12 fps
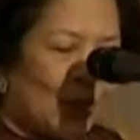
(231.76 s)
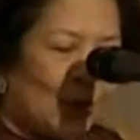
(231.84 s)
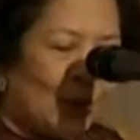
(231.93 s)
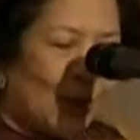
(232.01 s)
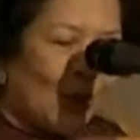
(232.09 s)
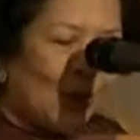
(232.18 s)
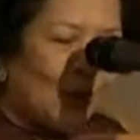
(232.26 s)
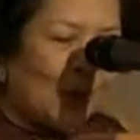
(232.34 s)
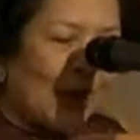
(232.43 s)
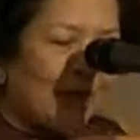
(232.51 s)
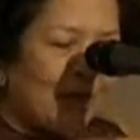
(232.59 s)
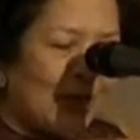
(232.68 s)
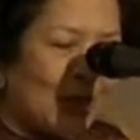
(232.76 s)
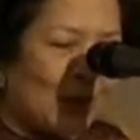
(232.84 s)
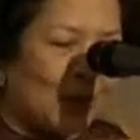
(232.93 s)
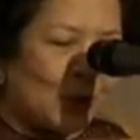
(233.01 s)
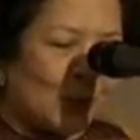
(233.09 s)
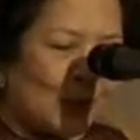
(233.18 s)
to all who have made
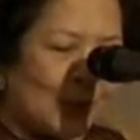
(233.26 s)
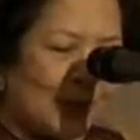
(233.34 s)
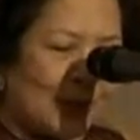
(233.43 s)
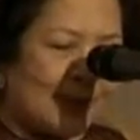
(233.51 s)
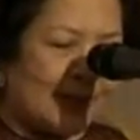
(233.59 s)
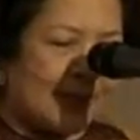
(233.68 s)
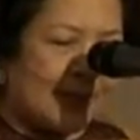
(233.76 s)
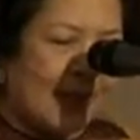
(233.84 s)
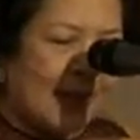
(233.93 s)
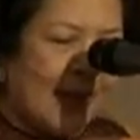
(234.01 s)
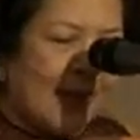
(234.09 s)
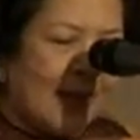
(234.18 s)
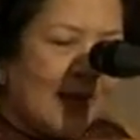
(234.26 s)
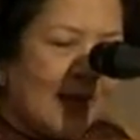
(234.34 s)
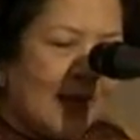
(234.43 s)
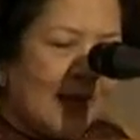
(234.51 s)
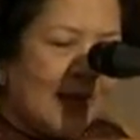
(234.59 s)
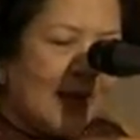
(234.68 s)
contributions
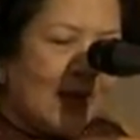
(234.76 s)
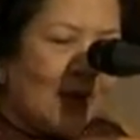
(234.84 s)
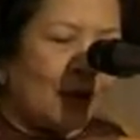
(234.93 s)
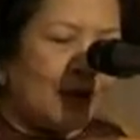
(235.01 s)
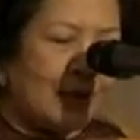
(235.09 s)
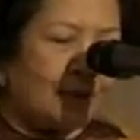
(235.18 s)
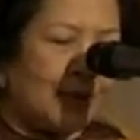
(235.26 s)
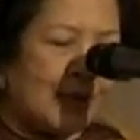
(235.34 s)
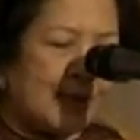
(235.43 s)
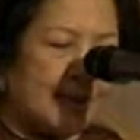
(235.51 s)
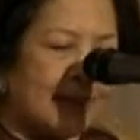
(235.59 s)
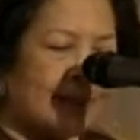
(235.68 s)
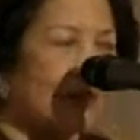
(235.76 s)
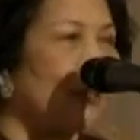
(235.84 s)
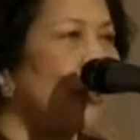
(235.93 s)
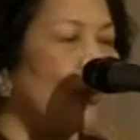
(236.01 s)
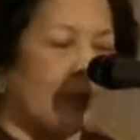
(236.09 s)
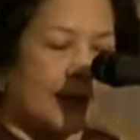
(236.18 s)
on their personal
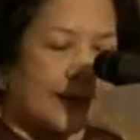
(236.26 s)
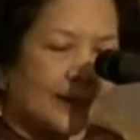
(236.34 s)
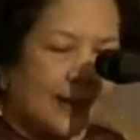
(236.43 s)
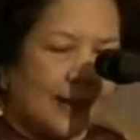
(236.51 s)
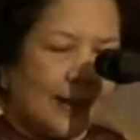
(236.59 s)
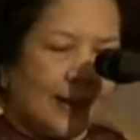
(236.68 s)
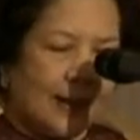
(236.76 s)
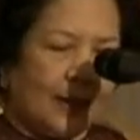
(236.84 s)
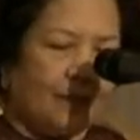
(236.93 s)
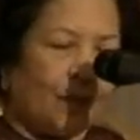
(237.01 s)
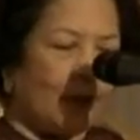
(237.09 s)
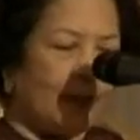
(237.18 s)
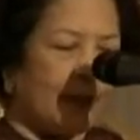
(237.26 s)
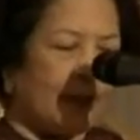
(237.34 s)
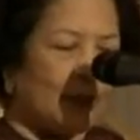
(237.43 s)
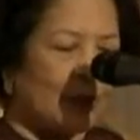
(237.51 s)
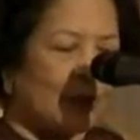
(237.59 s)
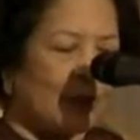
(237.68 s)
stories involving
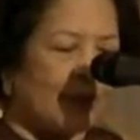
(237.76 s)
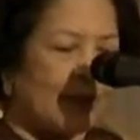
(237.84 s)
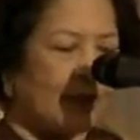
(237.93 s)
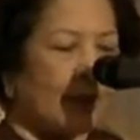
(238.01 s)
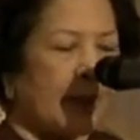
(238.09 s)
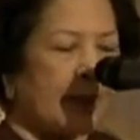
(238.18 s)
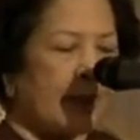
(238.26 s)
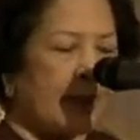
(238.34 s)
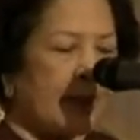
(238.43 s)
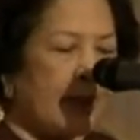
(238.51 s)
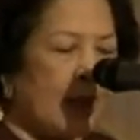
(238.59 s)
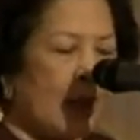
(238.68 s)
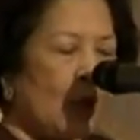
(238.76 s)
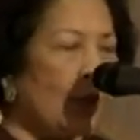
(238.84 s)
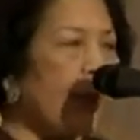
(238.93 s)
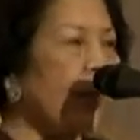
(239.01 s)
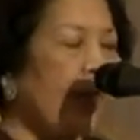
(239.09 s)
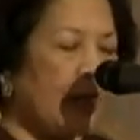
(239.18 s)
Datuk Sri Salvamani,
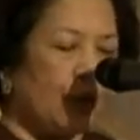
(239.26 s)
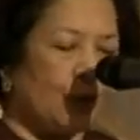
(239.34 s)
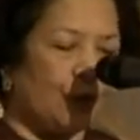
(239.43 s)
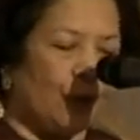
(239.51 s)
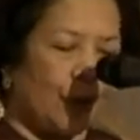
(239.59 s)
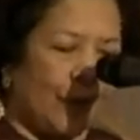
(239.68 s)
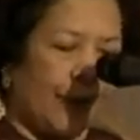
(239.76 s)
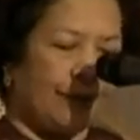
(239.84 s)
we thank you for your